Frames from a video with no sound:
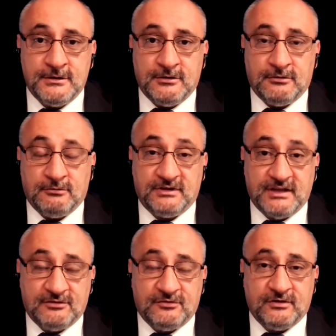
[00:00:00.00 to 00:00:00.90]
With
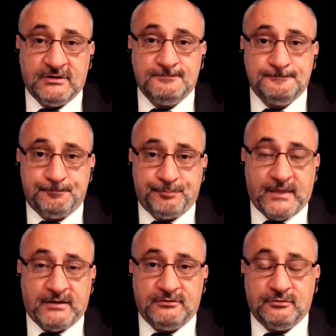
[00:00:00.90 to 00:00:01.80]
that said,
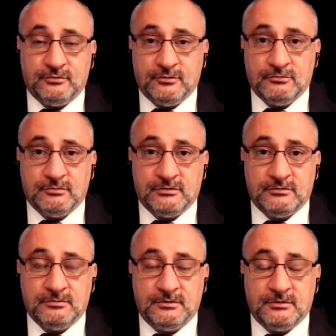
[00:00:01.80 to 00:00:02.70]
as you know, we're
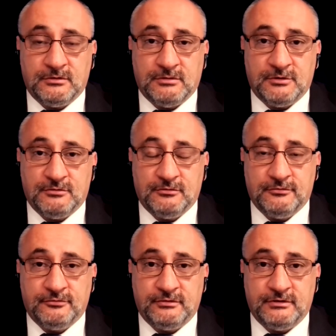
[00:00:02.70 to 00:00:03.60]
coming
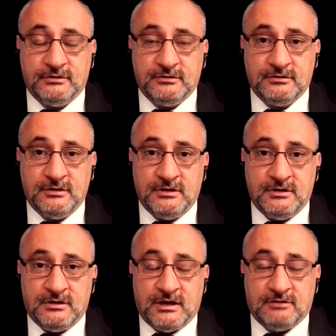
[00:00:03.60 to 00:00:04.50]
close to the
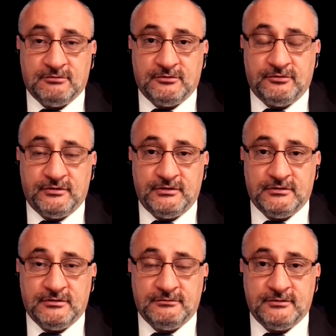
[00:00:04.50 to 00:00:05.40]
anniversary
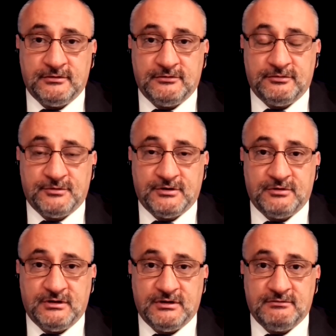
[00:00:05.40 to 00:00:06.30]
of September
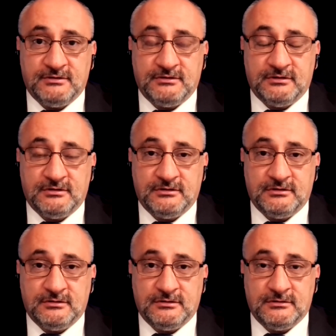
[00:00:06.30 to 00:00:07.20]
11th, and
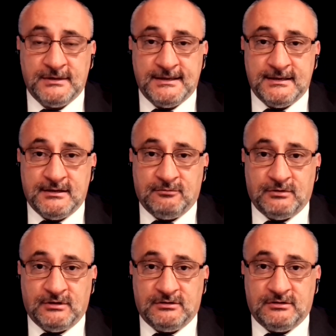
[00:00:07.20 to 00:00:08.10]

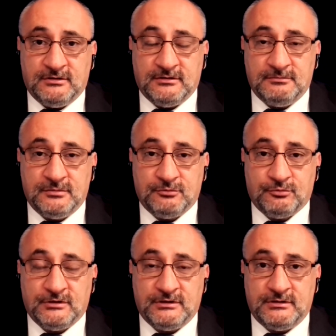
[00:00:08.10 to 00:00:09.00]
with
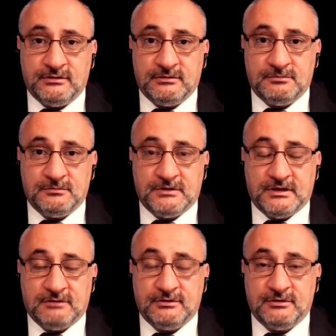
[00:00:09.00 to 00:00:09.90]
really the kind
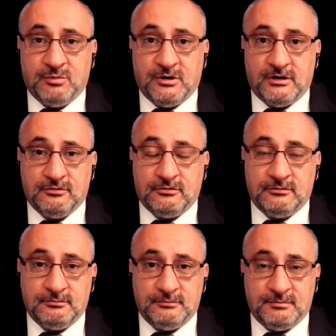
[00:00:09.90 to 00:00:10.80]
of a
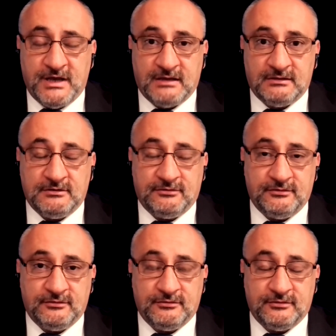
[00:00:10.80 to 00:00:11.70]
debacle, bad
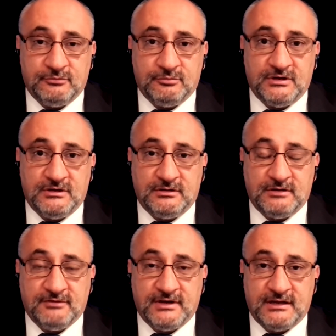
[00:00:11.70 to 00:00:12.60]
decisions that were made in
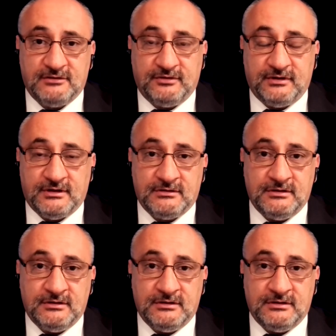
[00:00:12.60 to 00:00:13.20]
Afghanistan,